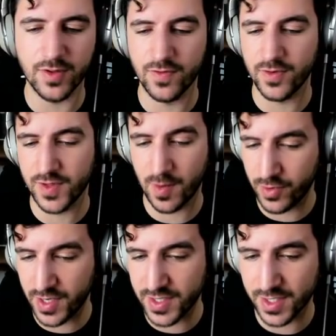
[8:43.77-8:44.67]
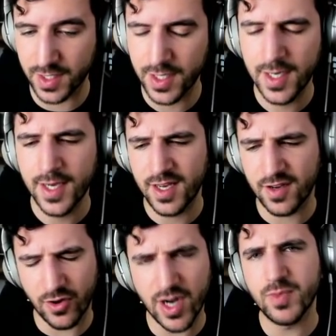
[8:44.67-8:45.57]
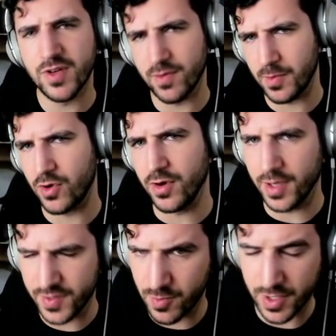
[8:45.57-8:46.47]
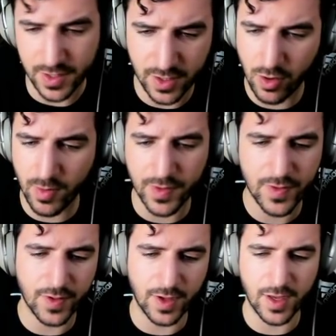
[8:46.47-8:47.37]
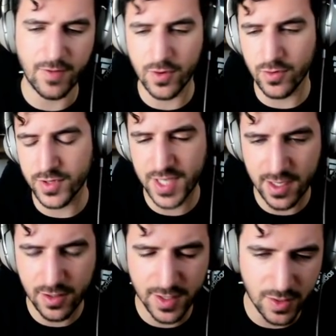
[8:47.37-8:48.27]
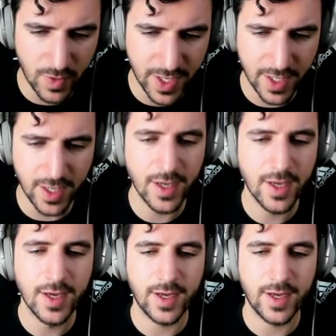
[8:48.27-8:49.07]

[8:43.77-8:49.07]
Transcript: for some reason, correct me if I'm wrong, someone in the comments, if you take a look at the wiki,